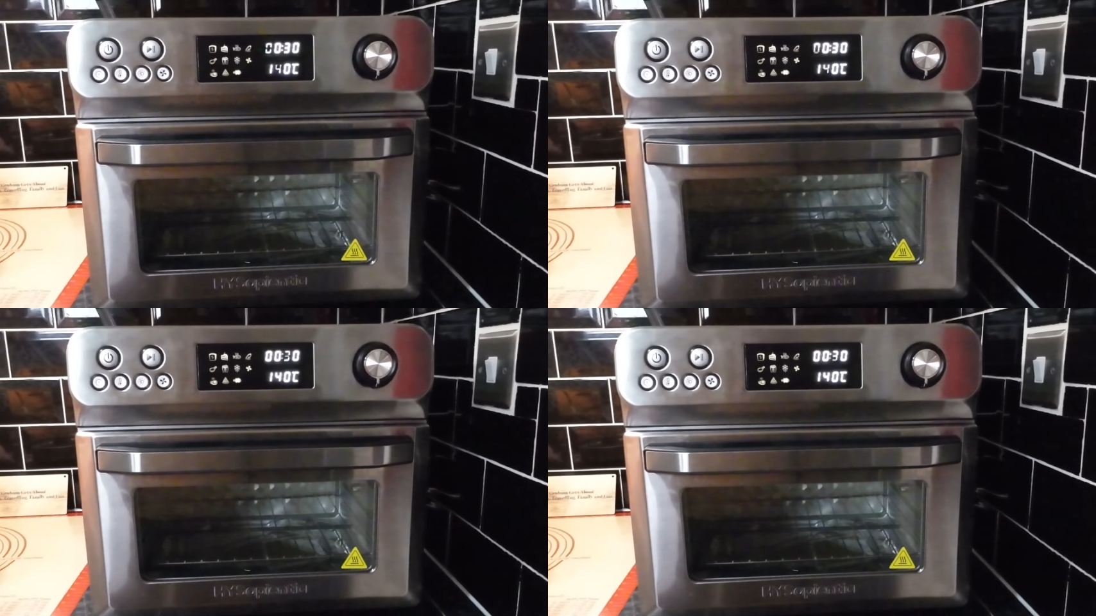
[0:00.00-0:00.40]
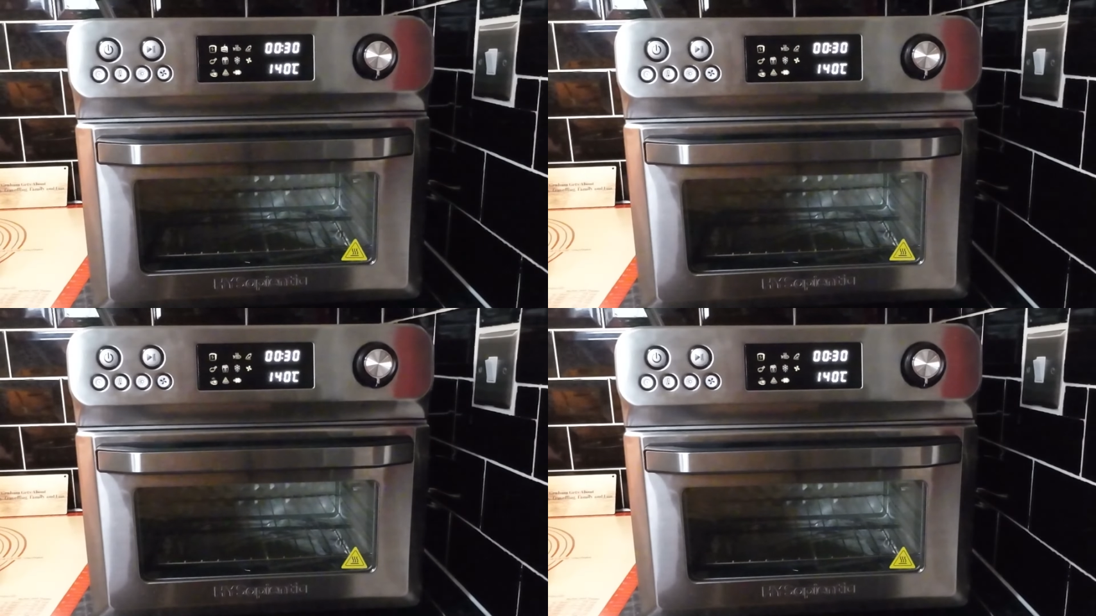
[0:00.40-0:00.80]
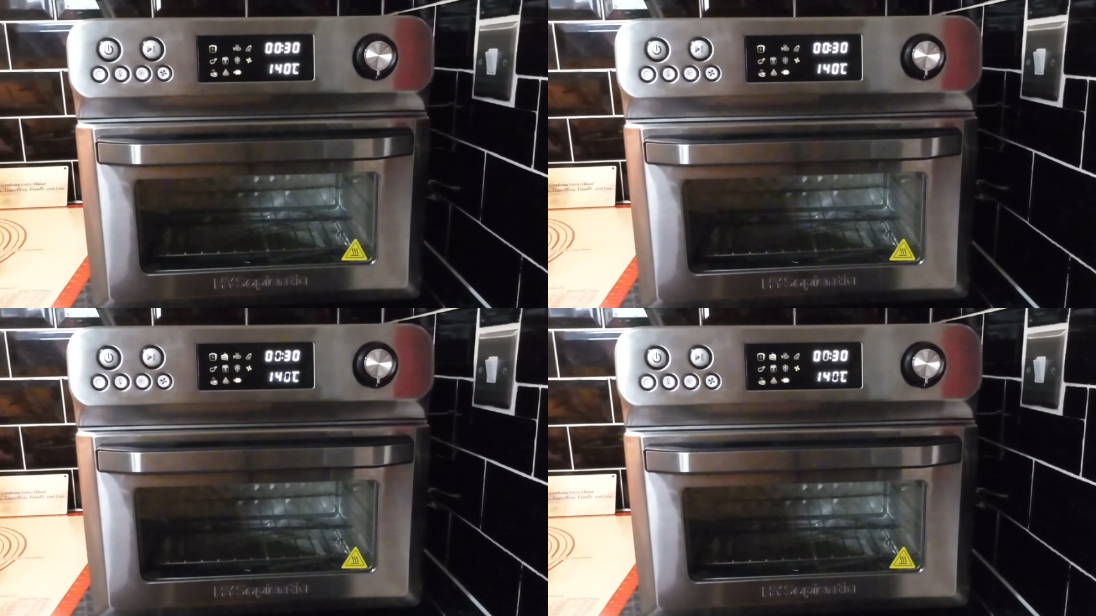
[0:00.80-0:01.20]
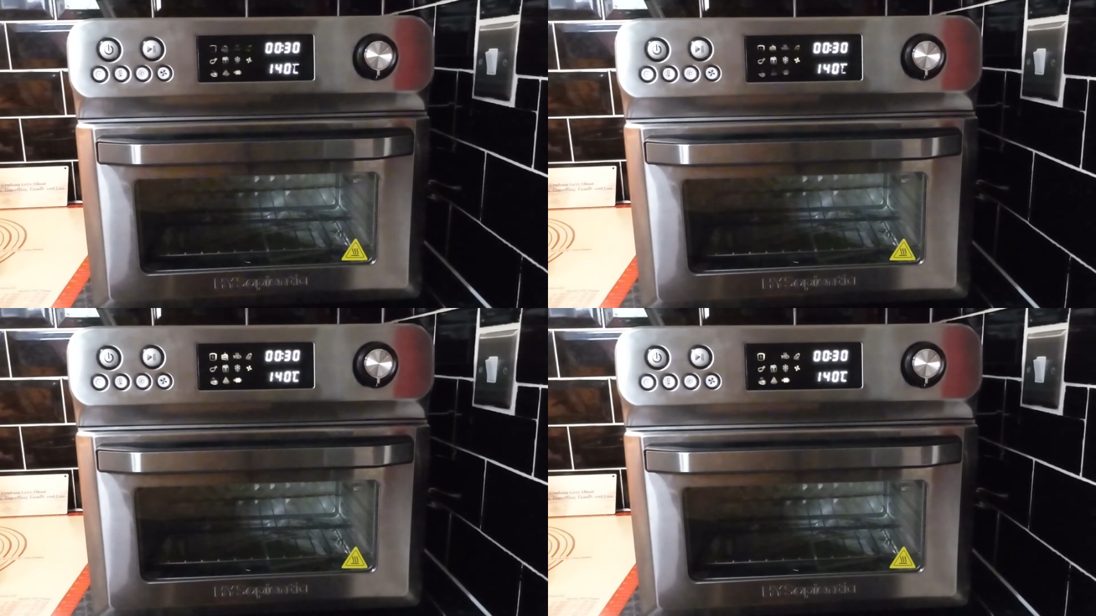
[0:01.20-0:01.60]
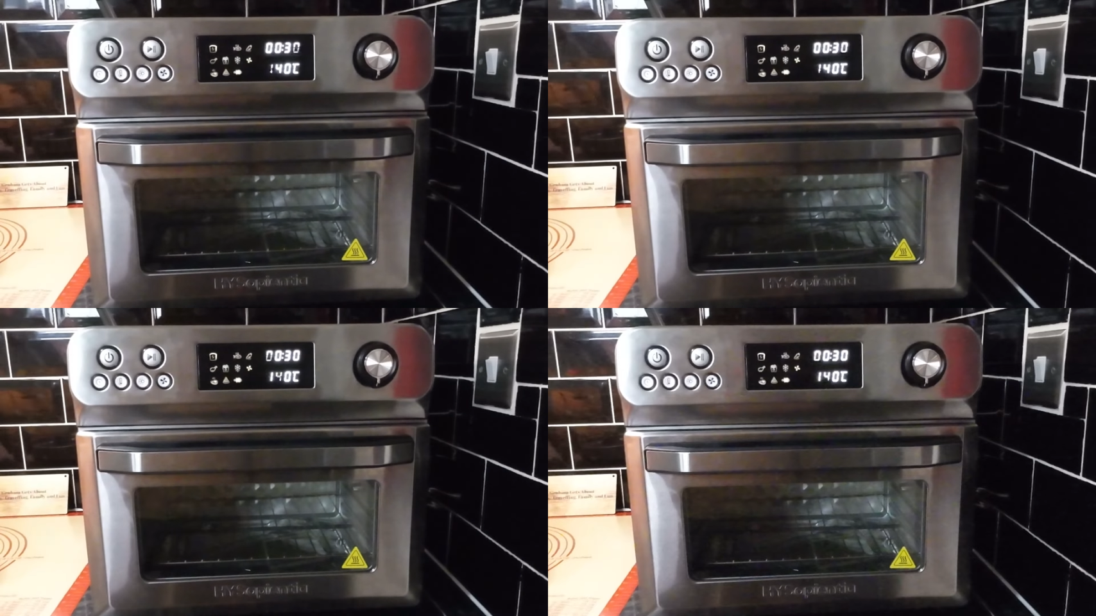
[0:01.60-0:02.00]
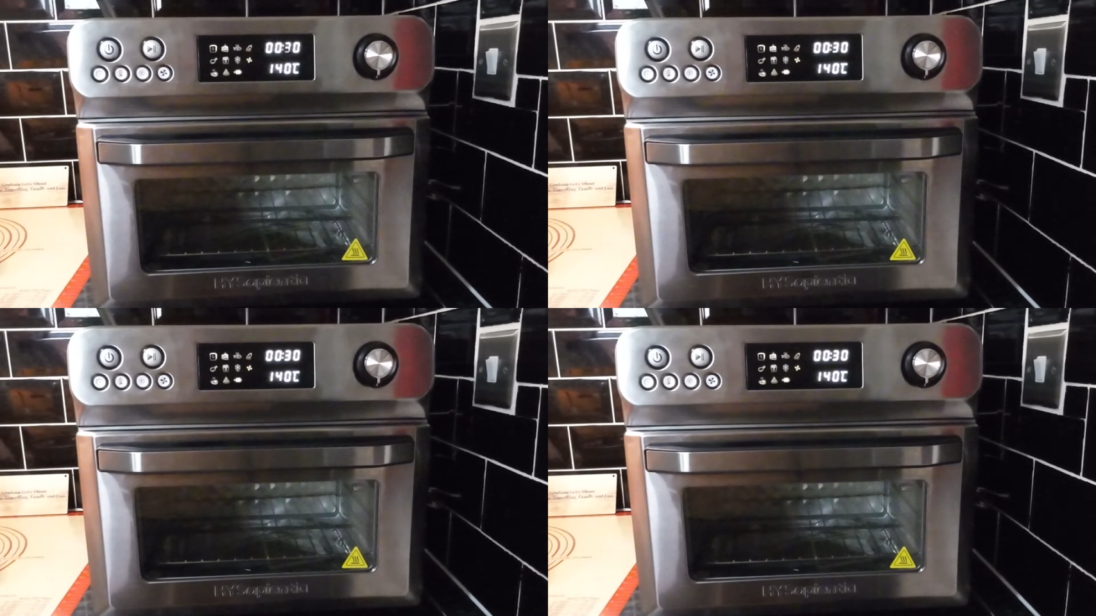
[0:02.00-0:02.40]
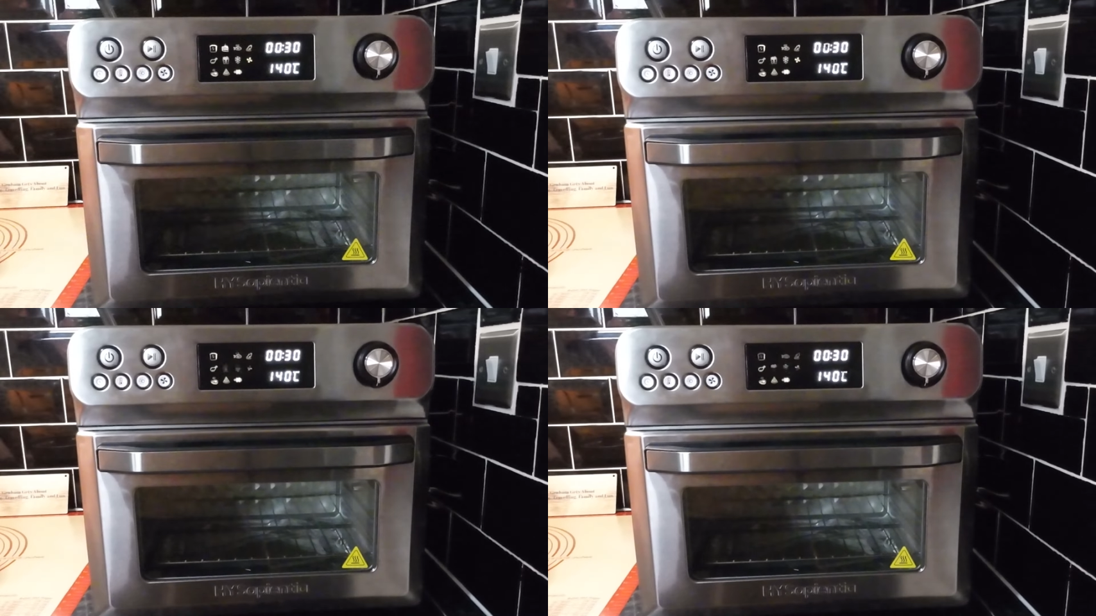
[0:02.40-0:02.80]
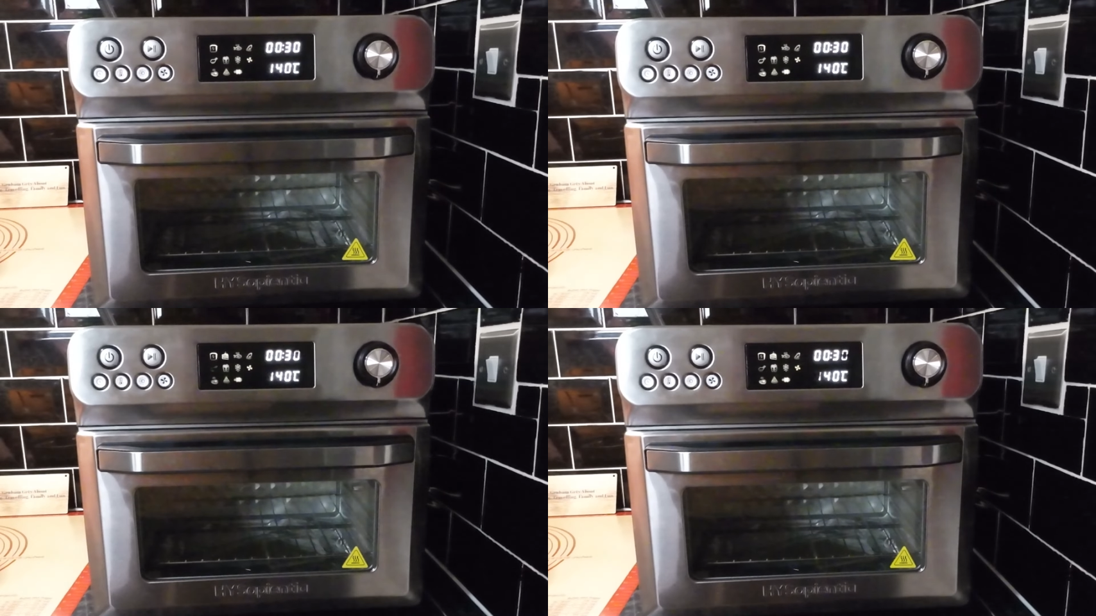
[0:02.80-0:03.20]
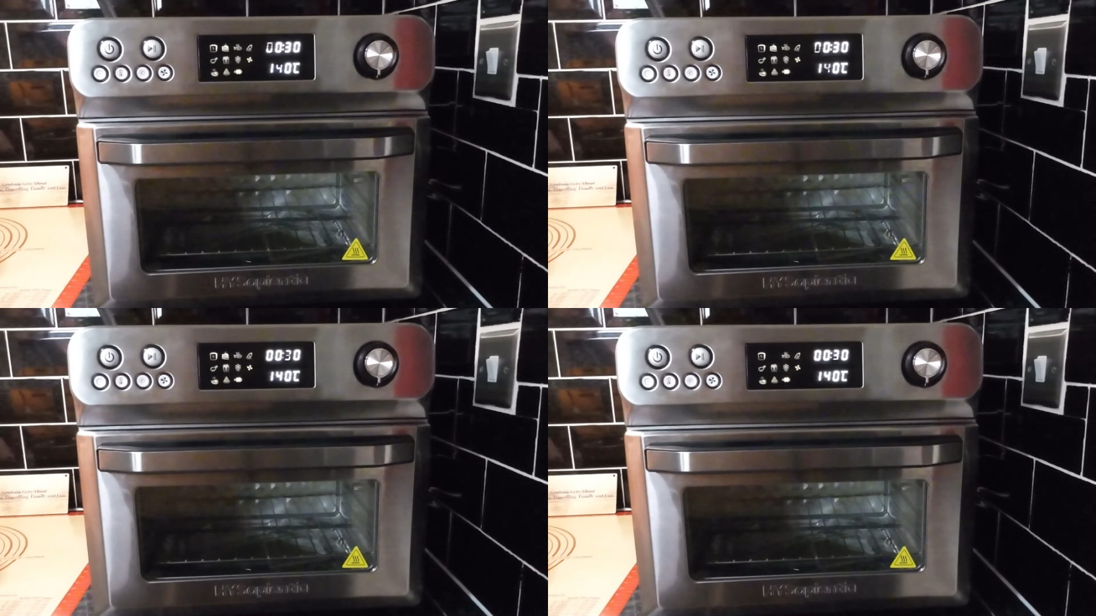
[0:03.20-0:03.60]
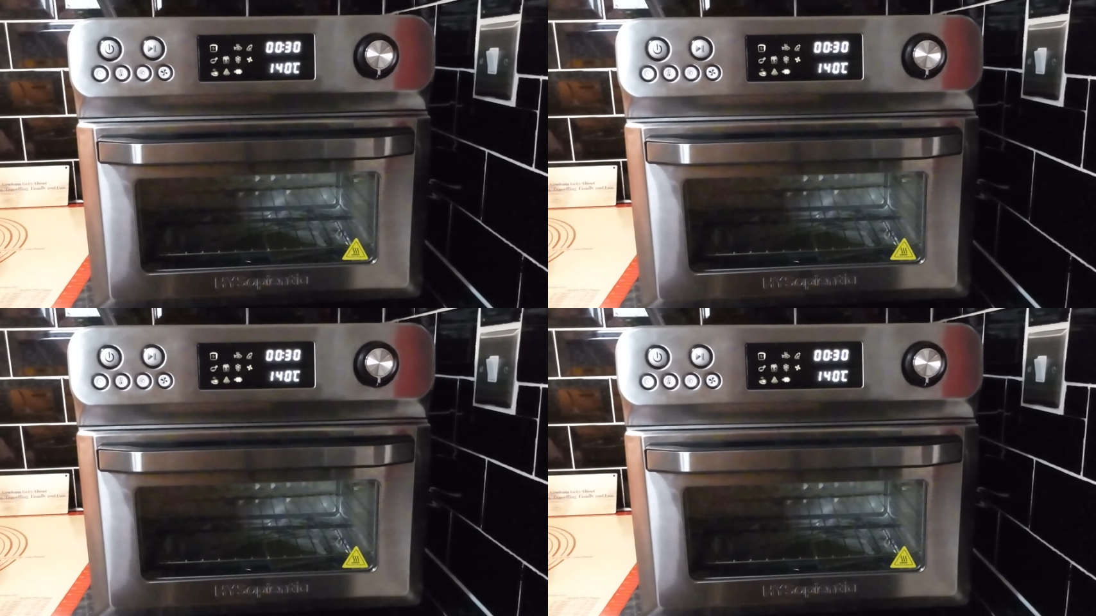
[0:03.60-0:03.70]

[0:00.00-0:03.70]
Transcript: Nobody's mouth can be seen.